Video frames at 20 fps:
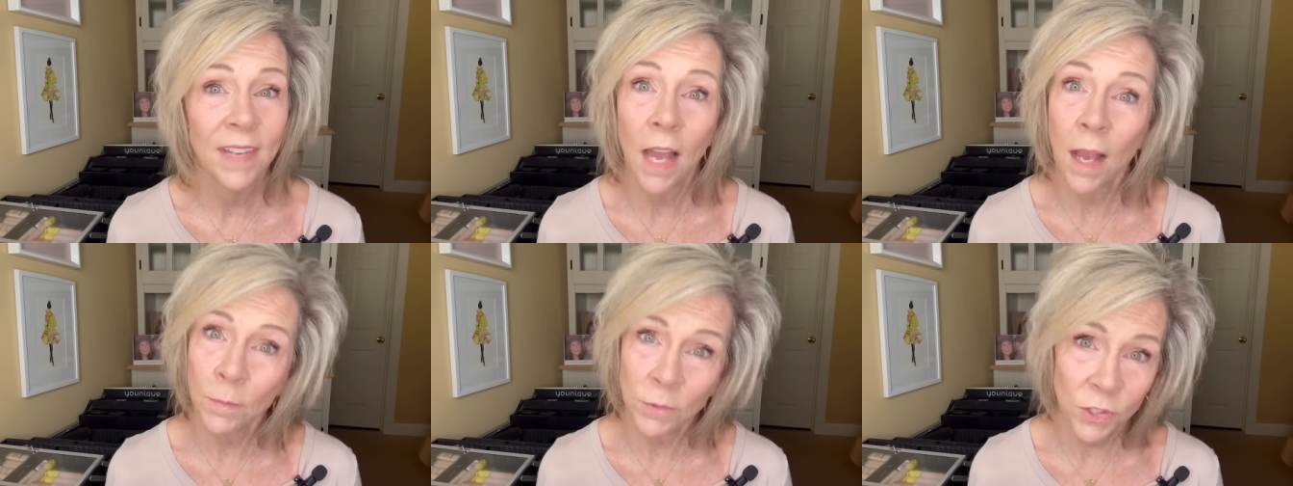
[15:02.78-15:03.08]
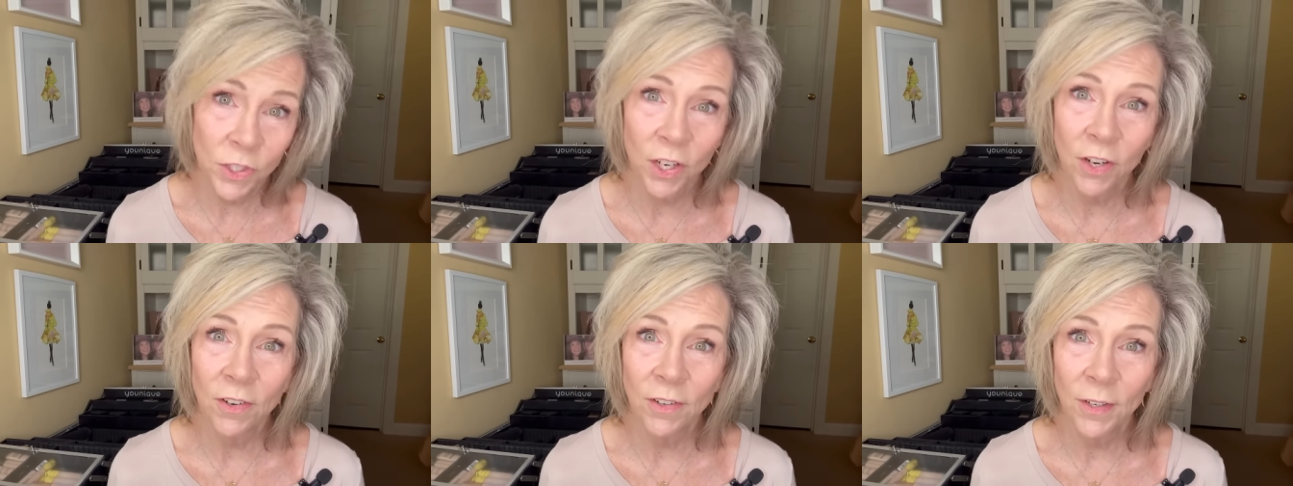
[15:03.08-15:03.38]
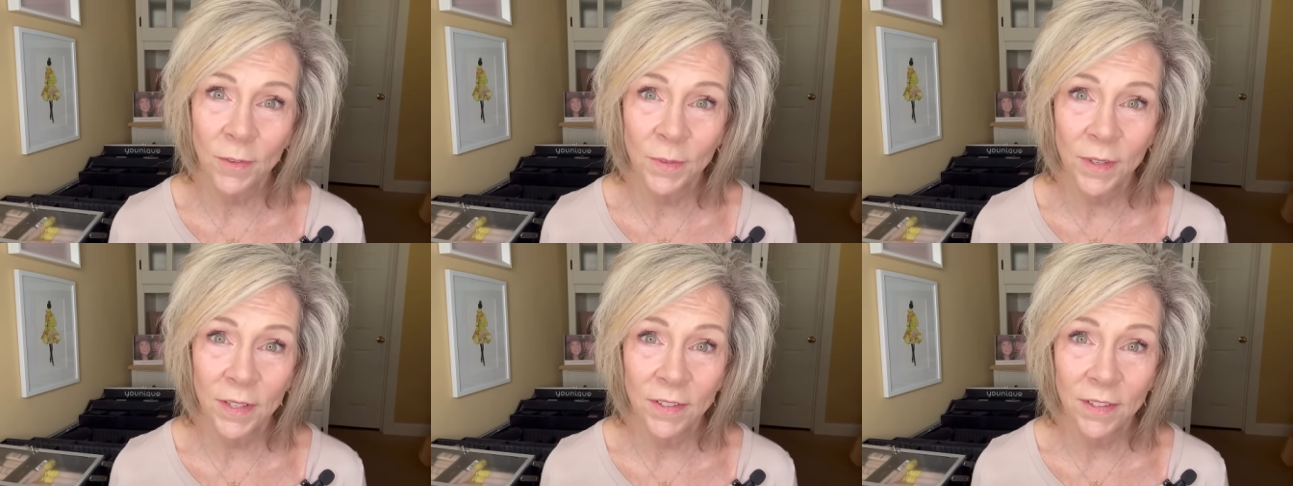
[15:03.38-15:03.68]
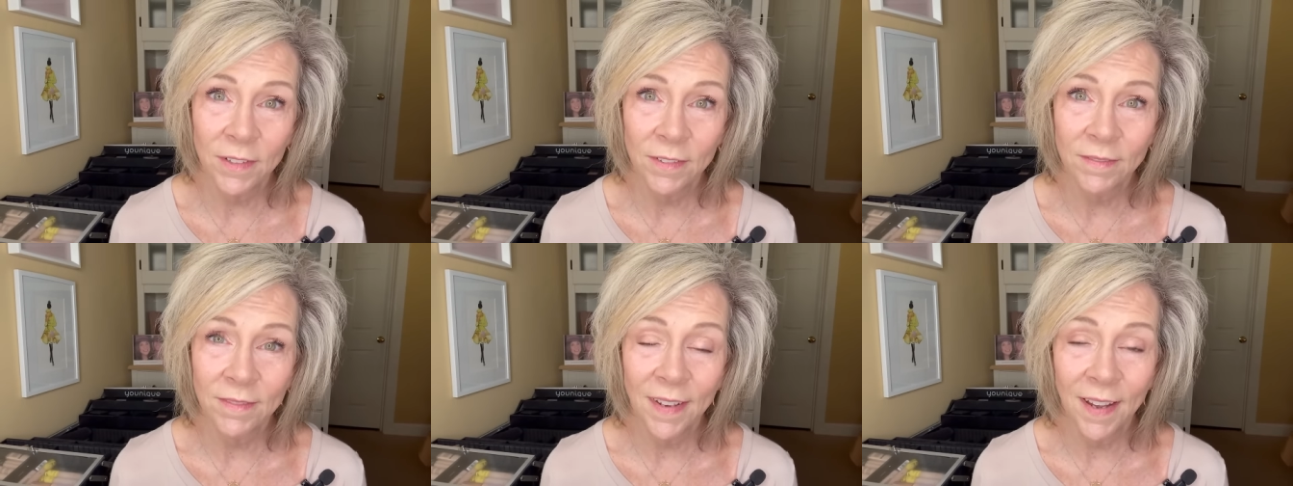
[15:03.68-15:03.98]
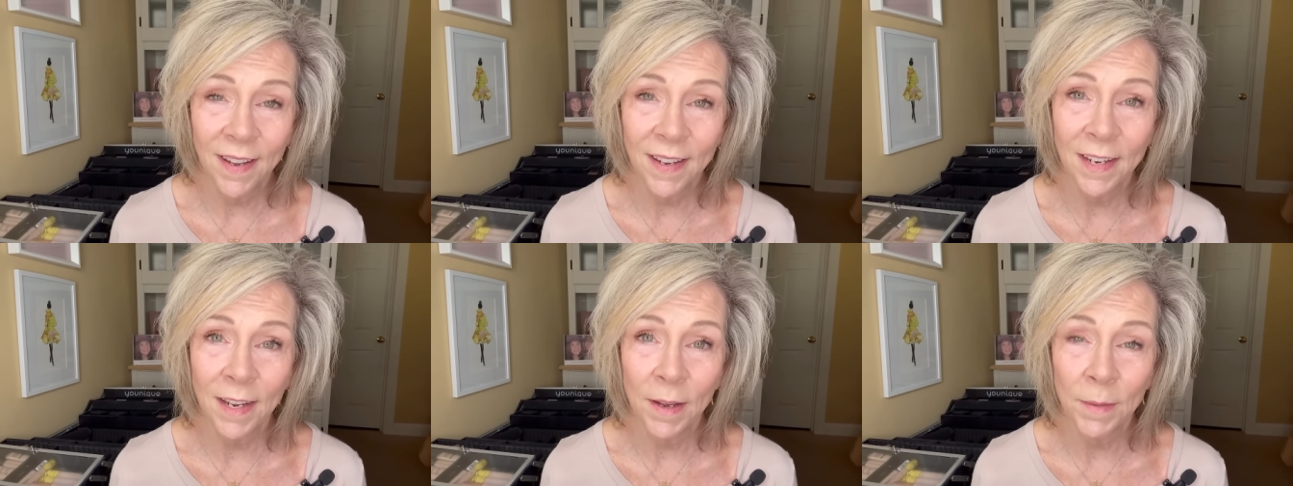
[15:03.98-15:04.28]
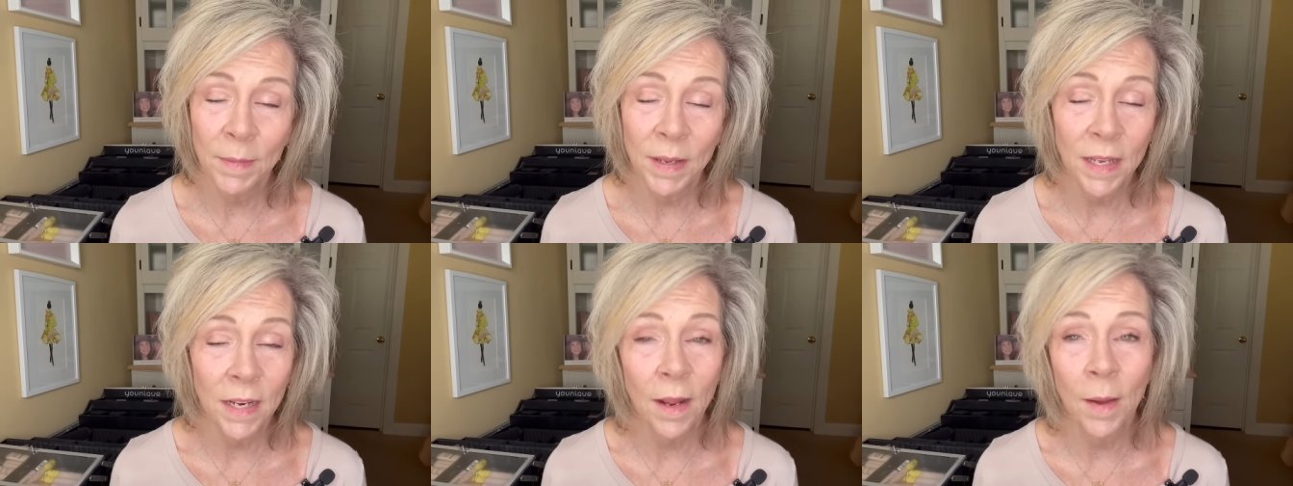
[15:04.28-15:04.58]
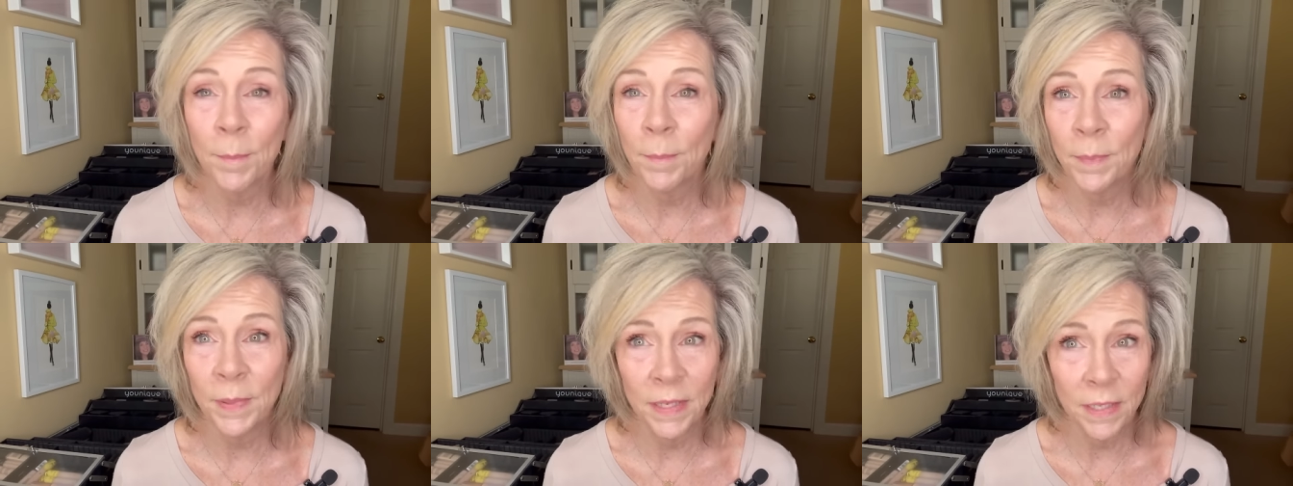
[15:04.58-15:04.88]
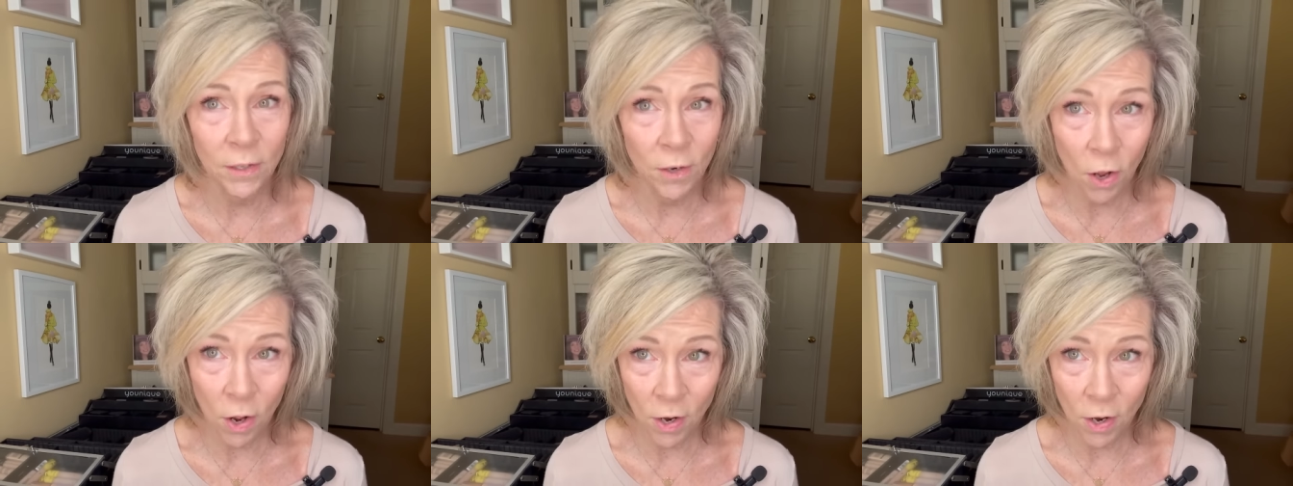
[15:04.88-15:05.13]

I'm sharing it with you. I am. And I'm being